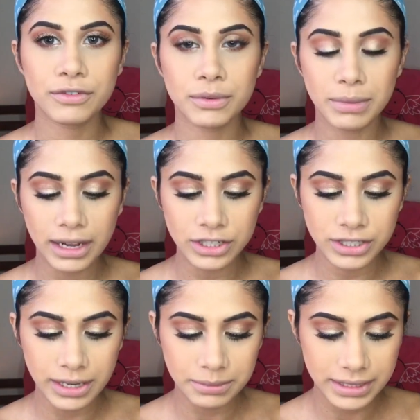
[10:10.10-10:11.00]
For
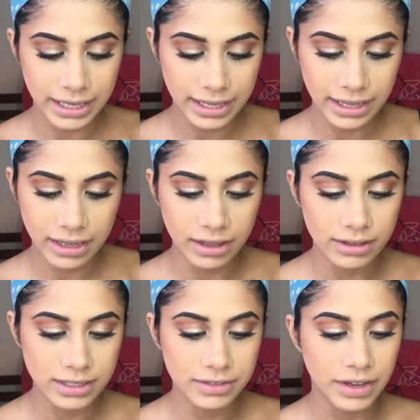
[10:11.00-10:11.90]
blush, I'm taking
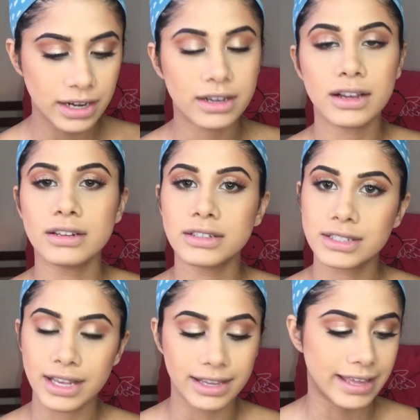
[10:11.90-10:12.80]
the Savannah
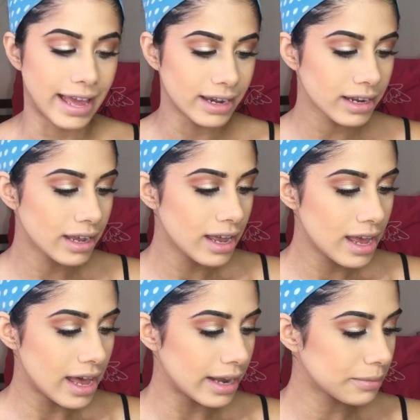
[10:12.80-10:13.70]
colors again.
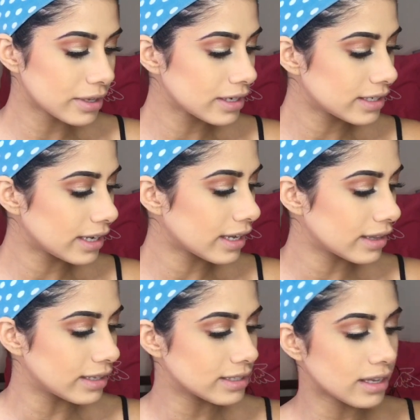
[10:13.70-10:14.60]
And I'm gonna
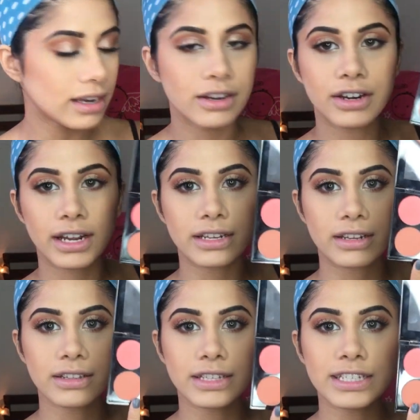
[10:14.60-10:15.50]
take this color right
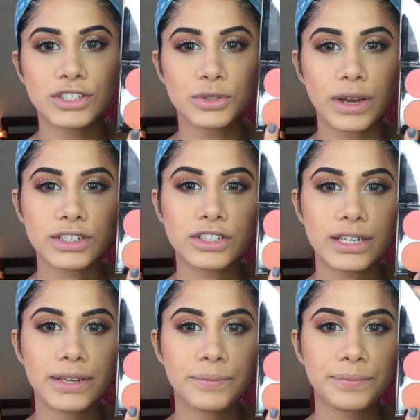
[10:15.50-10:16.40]
here, these two
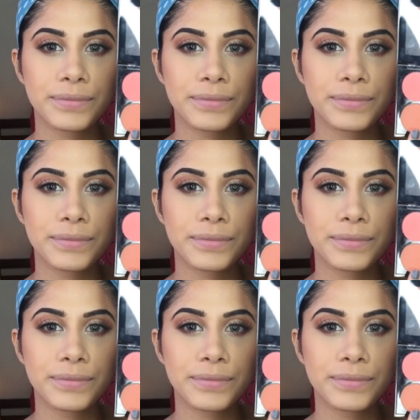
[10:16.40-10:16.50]
actually.